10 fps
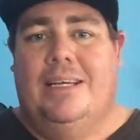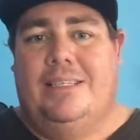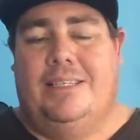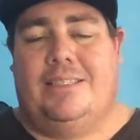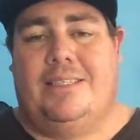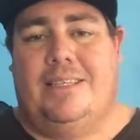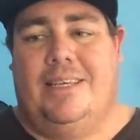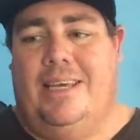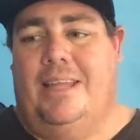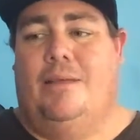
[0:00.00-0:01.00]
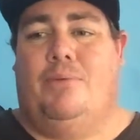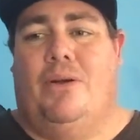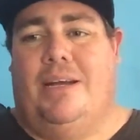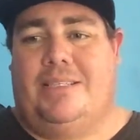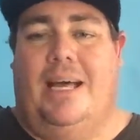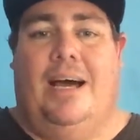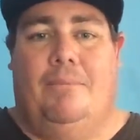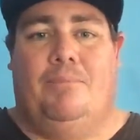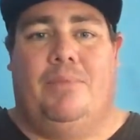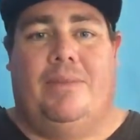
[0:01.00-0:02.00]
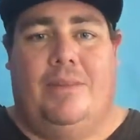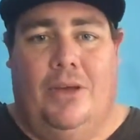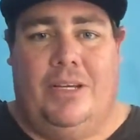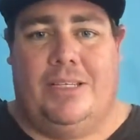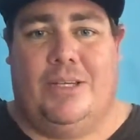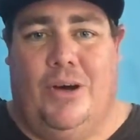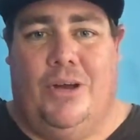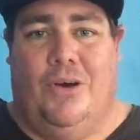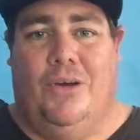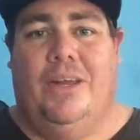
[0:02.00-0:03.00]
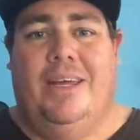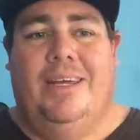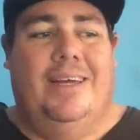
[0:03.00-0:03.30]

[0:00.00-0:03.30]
Just get the products up, turn your site on,